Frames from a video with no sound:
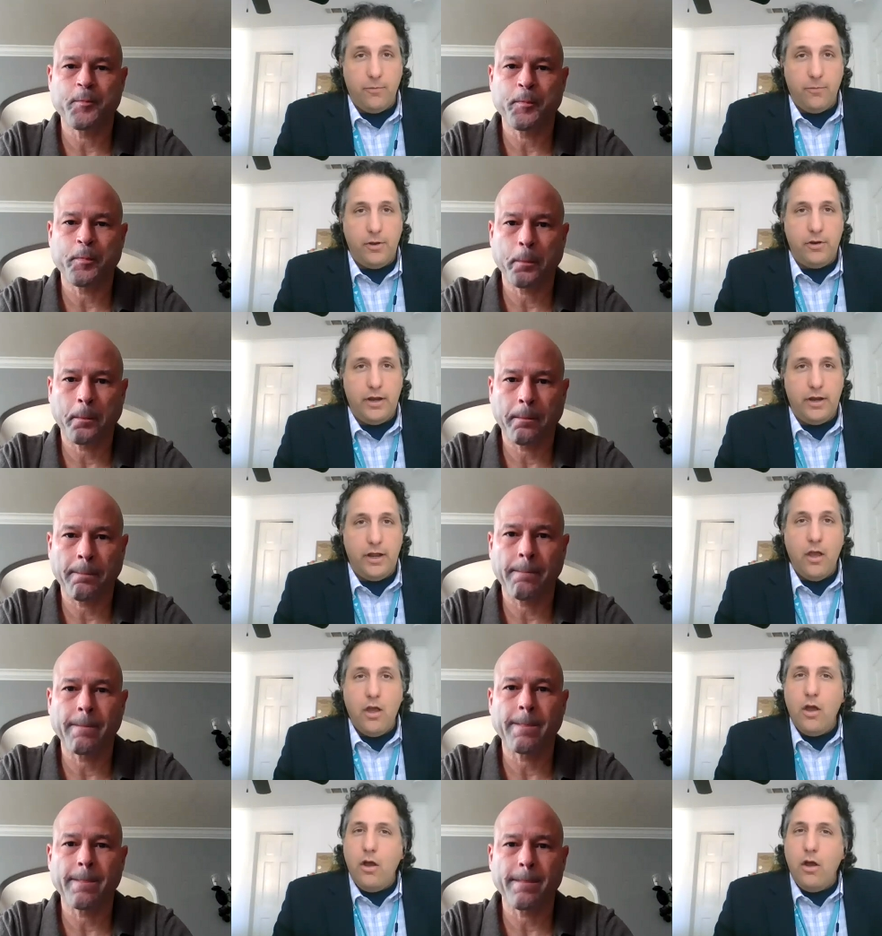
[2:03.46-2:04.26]
Speaker 1: community
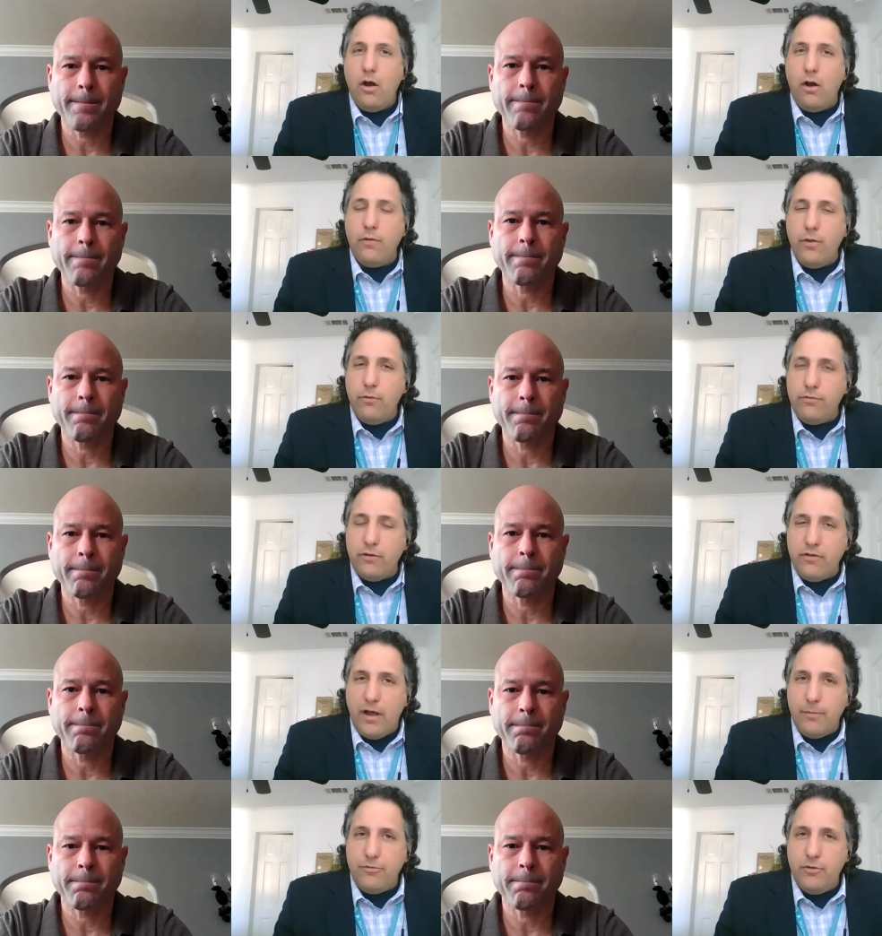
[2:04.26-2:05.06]
are those the
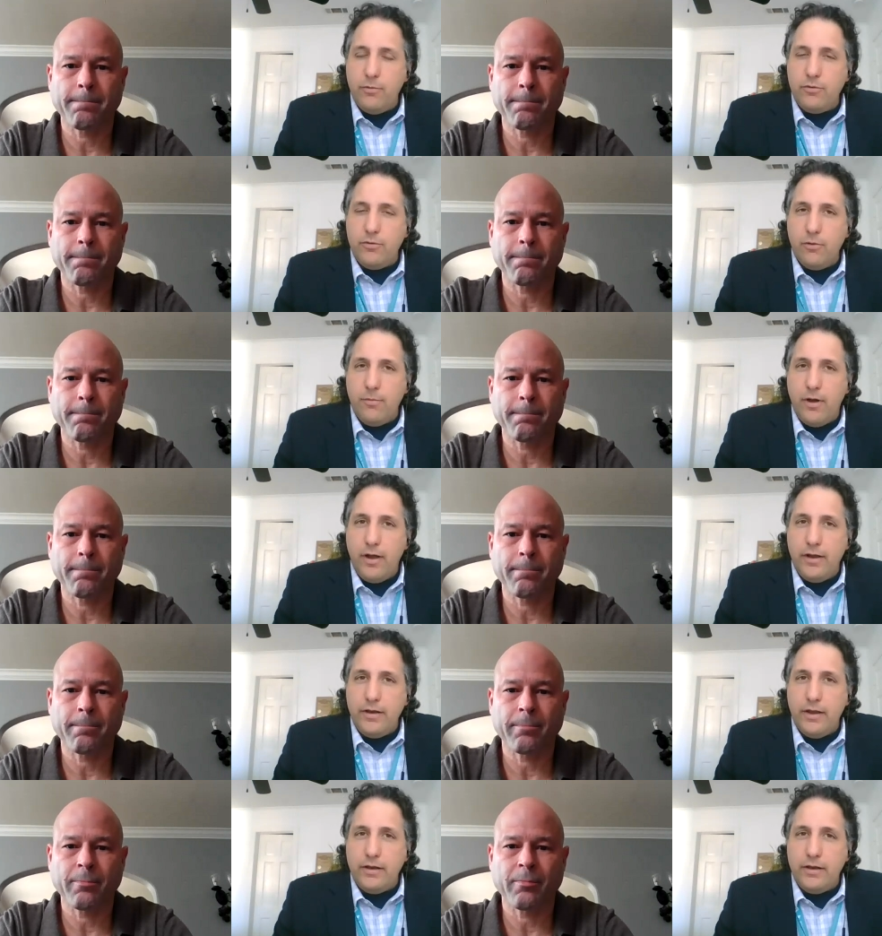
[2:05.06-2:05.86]
top two in your
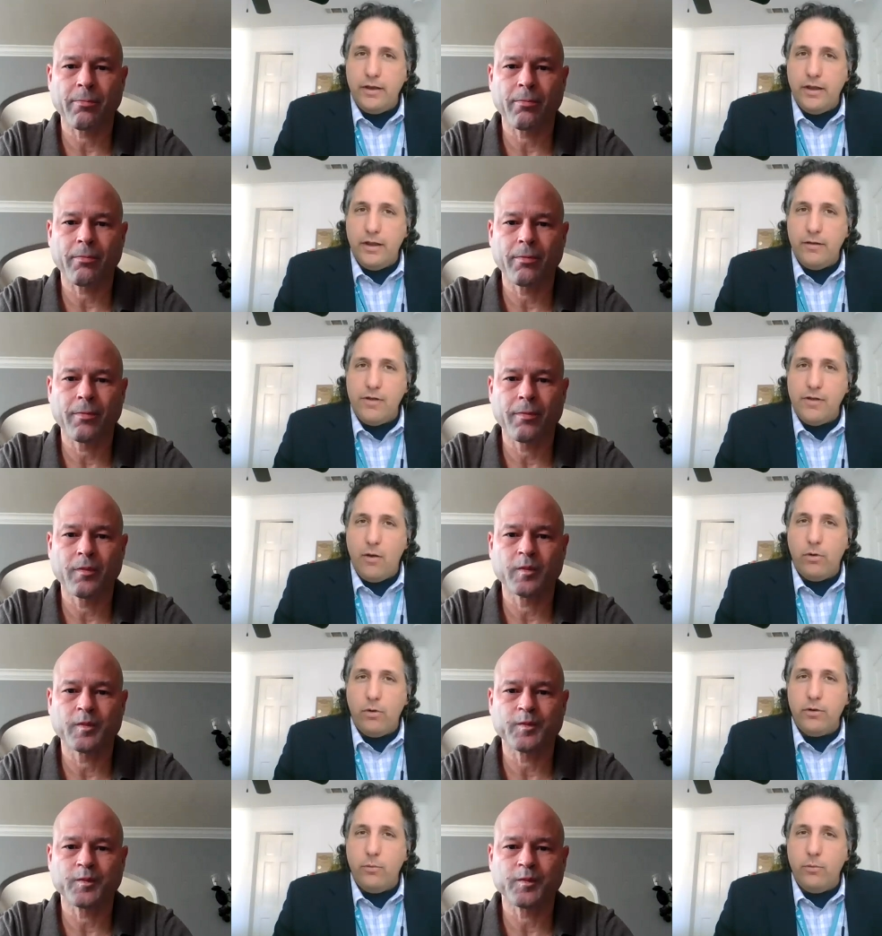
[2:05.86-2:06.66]
mind and, and if not
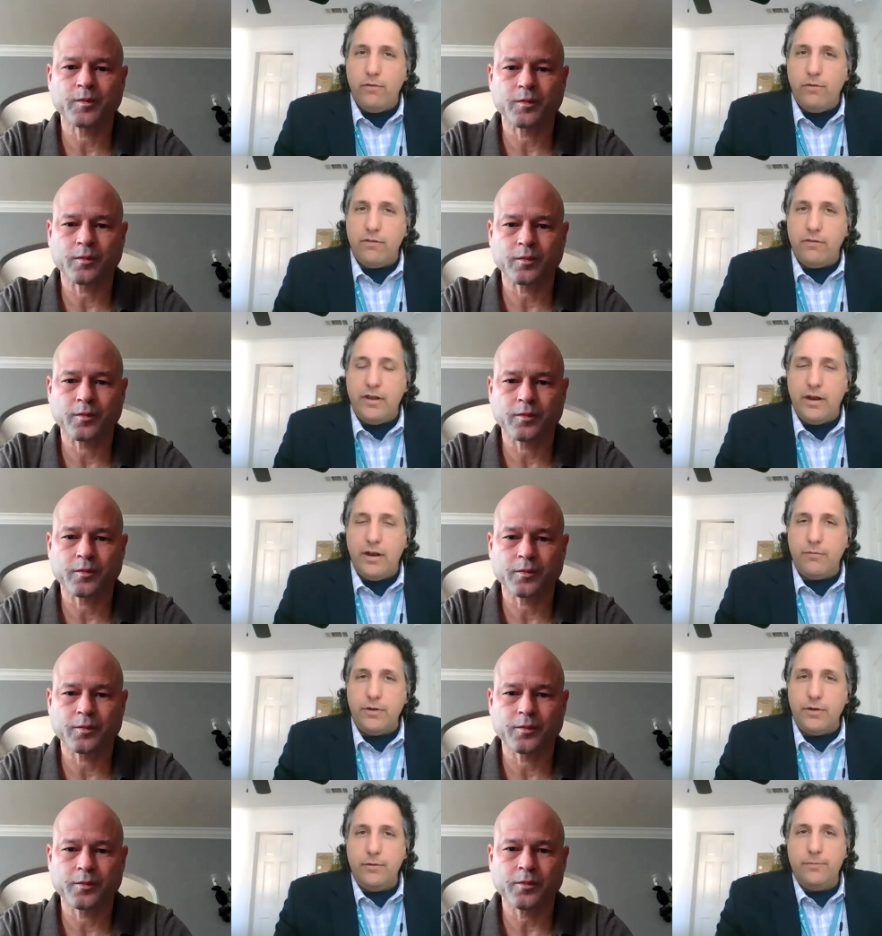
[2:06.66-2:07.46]
what are the ones that stand out
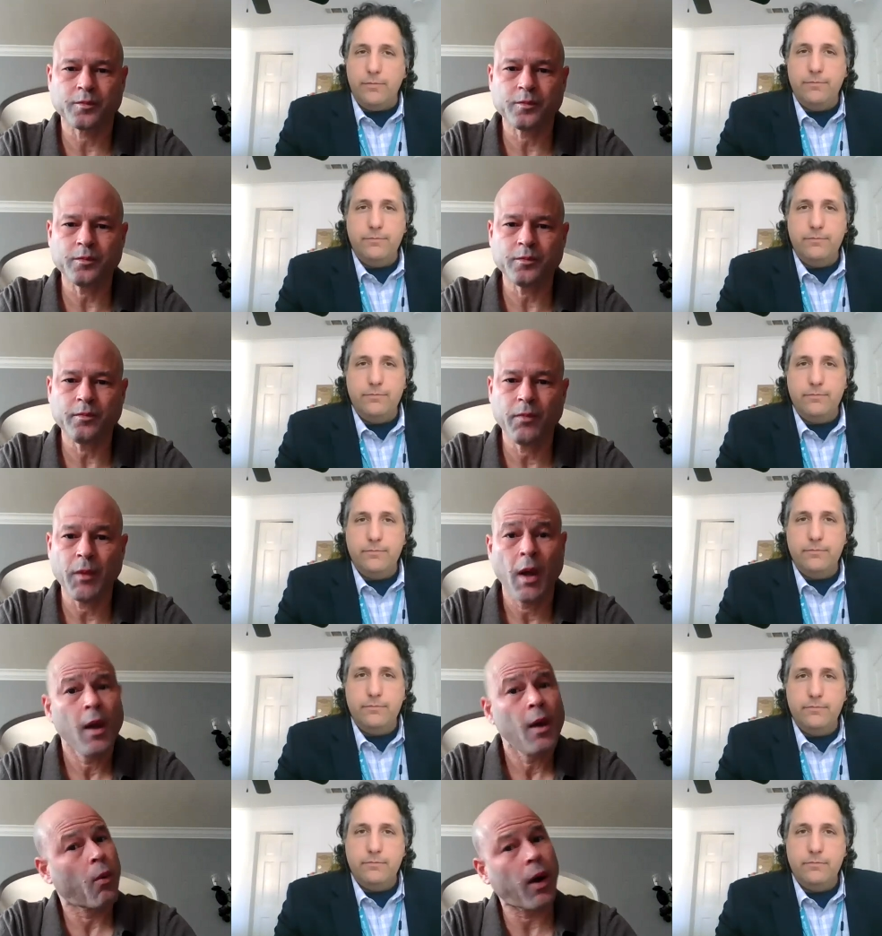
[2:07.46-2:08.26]
for you
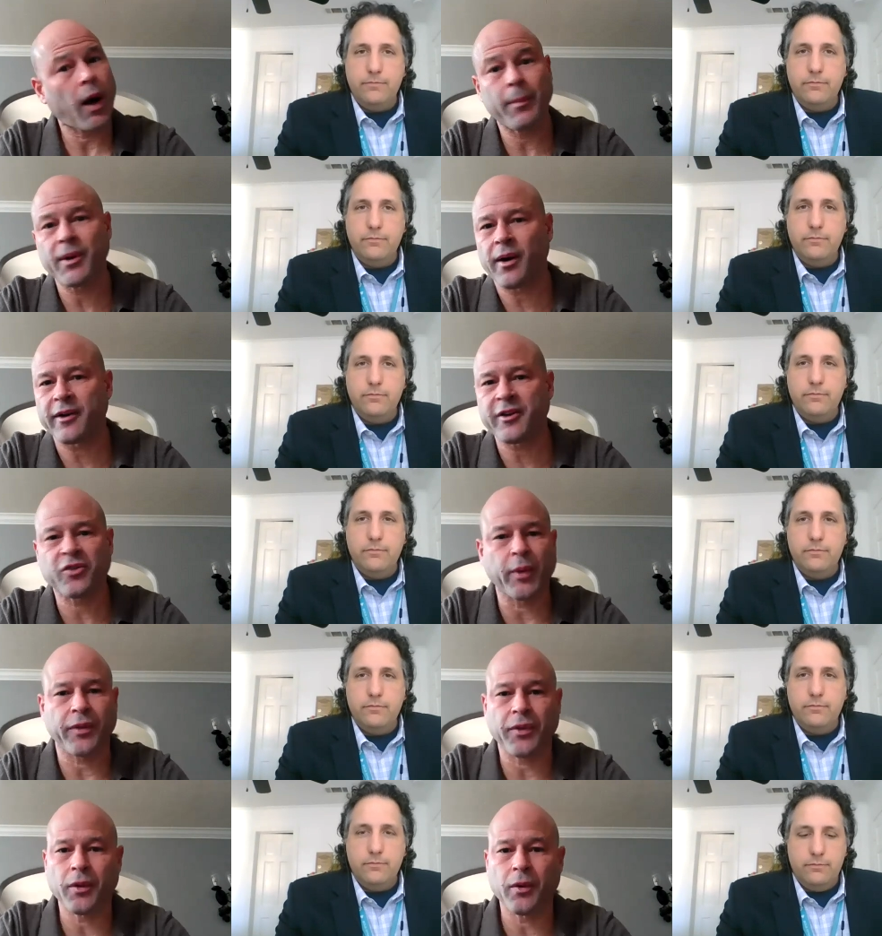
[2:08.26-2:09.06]
Speaker 2: well i'll be honest
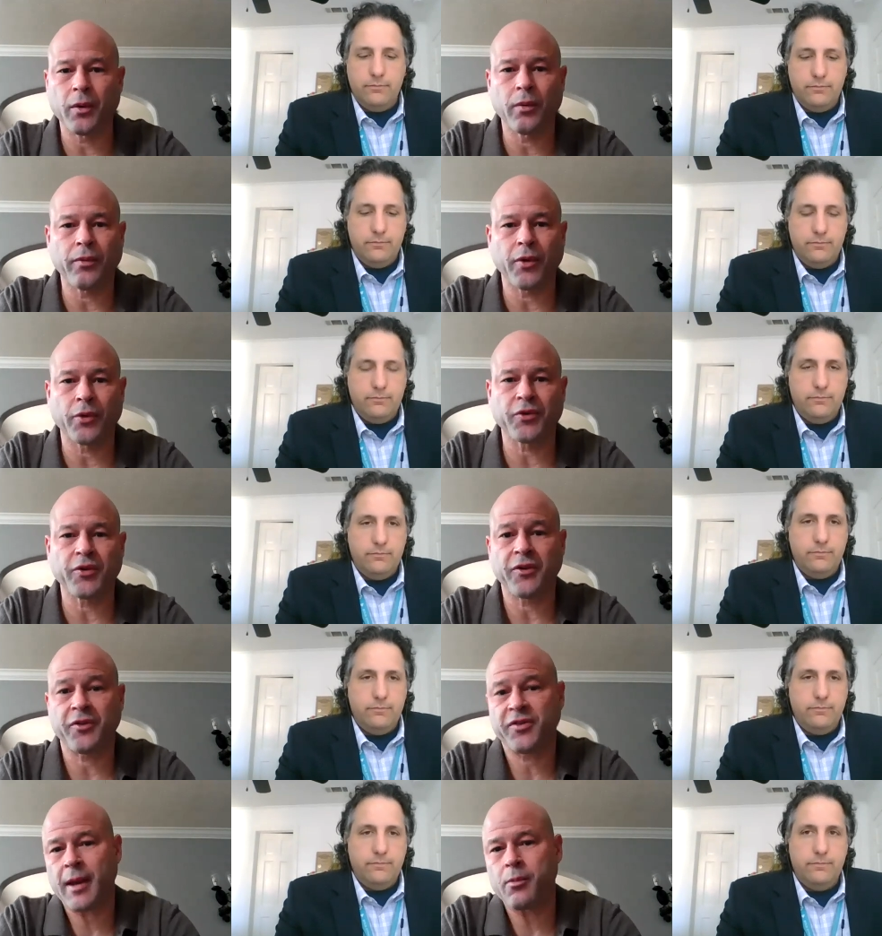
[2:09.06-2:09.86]
with you those are
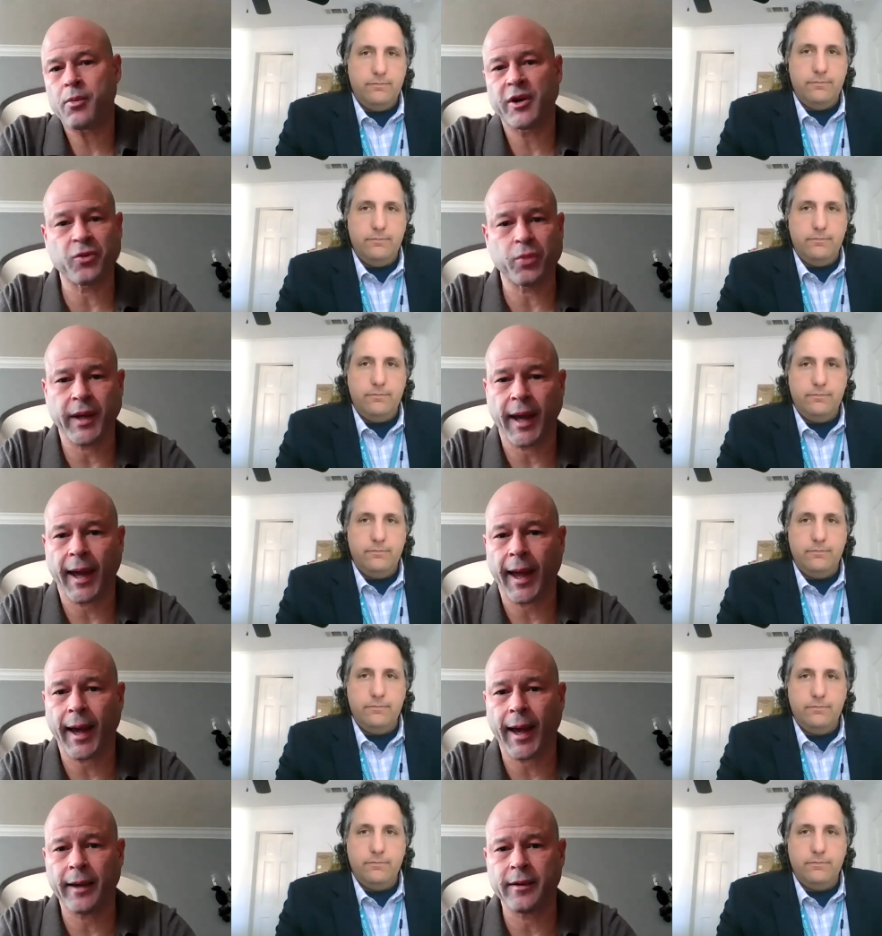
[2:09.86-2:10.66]
the same ones we
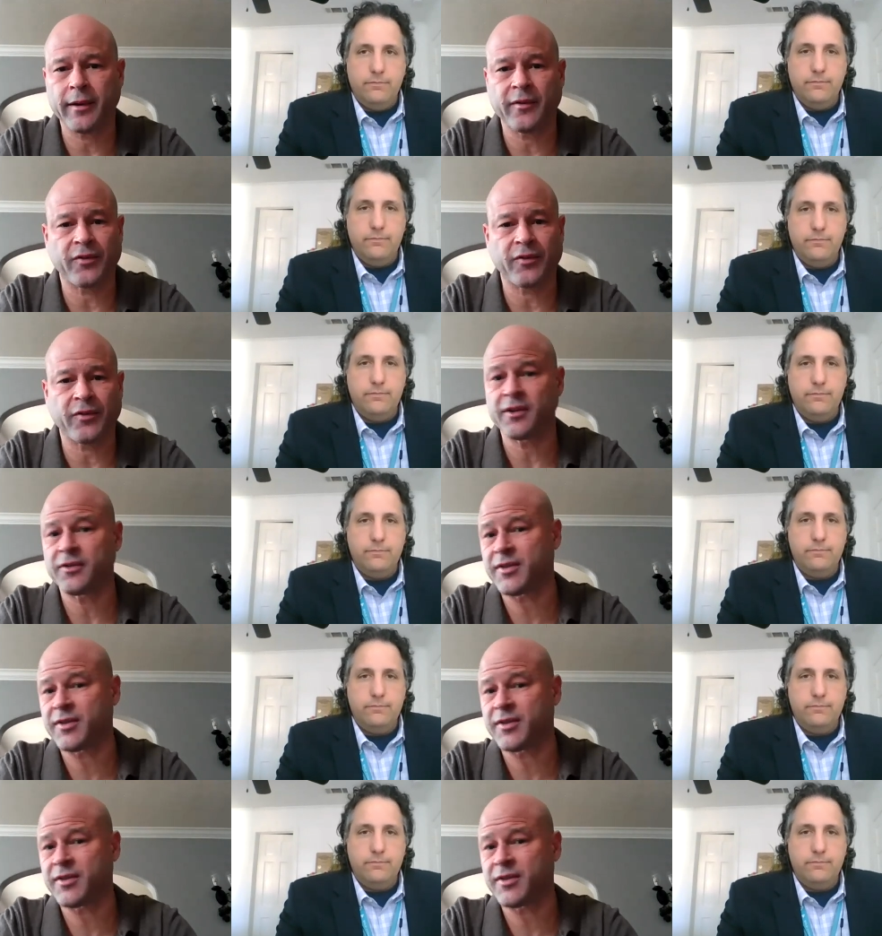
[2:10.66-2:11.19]
had in the city